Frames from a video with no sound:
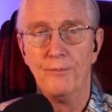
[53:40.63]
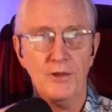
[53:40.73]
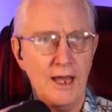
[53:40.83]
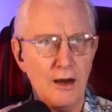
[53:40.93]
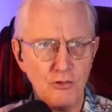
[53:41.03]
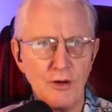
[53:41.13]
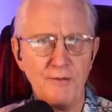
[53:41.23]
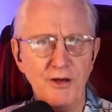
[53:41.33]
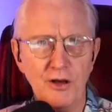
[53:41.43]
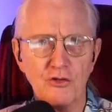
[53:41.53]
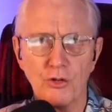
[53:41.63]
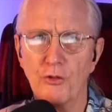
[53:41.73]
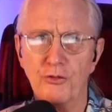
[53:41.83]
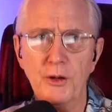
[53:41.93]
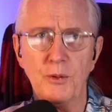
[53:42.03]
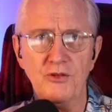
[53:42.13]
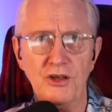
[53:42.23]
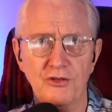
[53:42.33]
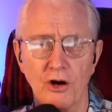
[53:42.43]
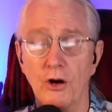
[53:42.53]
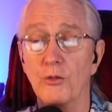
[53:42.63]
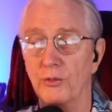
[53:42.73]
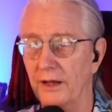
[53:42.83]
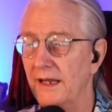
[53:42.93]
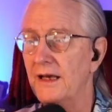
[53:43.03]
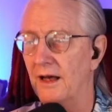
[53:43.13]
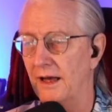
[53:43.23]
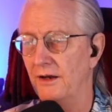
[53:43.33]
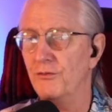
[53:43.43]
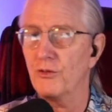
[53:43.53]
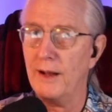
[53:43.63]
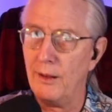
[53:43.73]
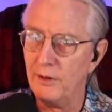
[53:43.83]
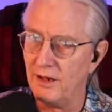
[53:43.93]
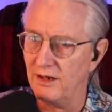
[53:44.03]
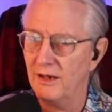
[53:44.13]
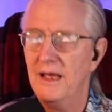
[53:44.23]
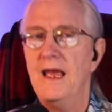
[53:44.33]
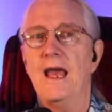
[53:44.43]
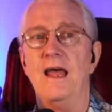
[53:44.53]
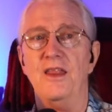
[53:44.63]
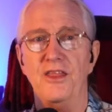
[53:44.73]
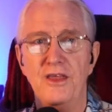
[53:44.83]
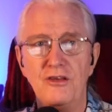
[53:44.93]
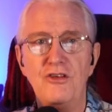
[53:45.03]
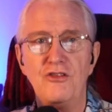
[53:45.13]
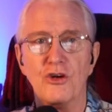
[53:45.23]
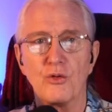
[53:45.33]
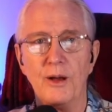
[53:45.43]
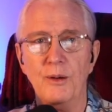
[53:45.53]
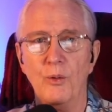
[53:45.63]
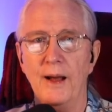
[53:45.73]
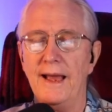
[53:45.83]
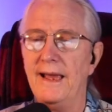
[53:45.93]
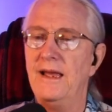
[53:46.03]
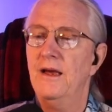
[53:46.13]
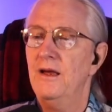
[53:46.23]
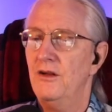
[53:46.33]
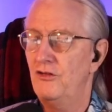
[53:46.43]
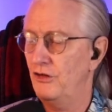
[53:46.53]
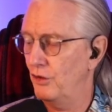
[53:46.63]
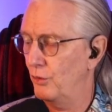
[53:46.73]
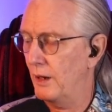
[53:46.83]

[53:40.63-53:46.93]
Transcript: air traffic control frequencies are really kind of crowded, and this is a great way to